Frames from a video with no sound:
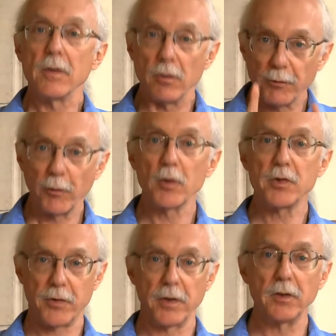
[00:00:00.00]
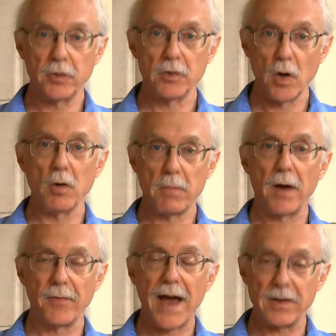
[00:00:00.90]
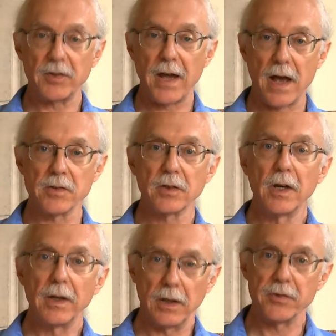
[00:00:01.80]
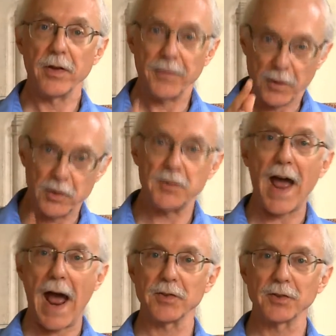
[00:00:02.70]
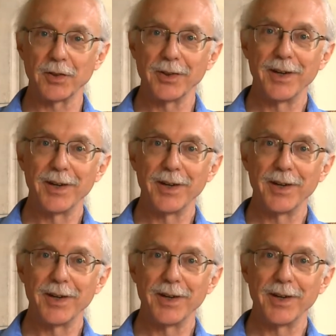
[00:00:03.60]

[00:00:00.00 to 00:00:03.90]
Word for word: the first thing to know about that task is that there's a task